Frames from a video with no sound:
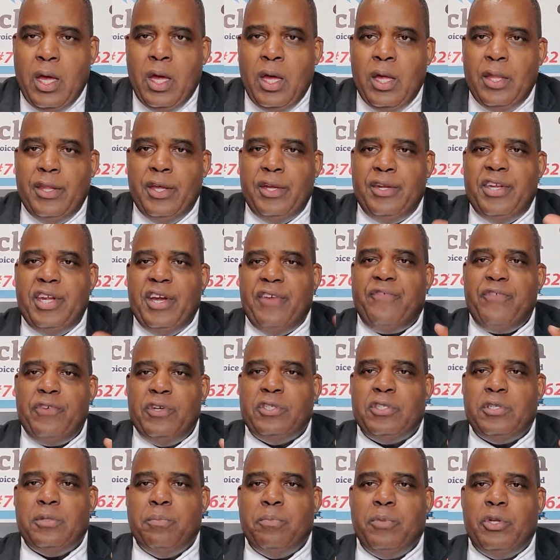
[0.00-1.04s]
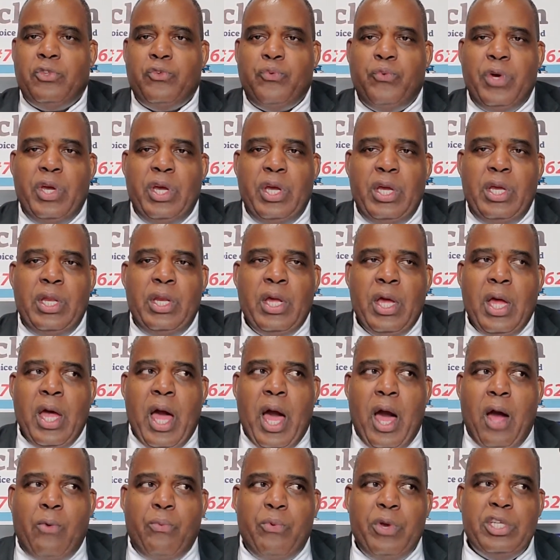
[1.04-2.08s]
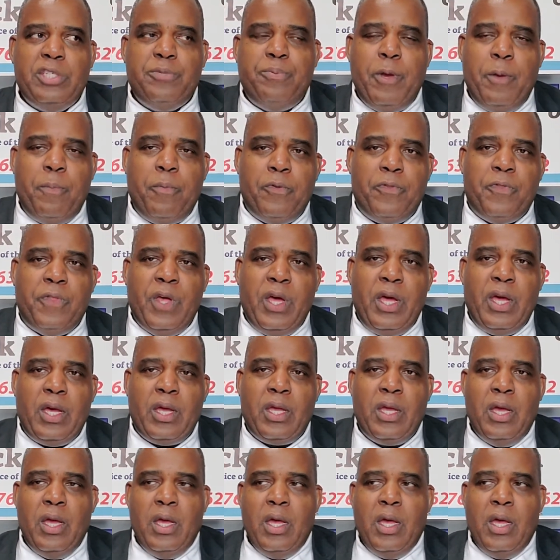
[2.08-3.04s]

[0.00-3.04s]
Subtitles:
the difference between how rich people think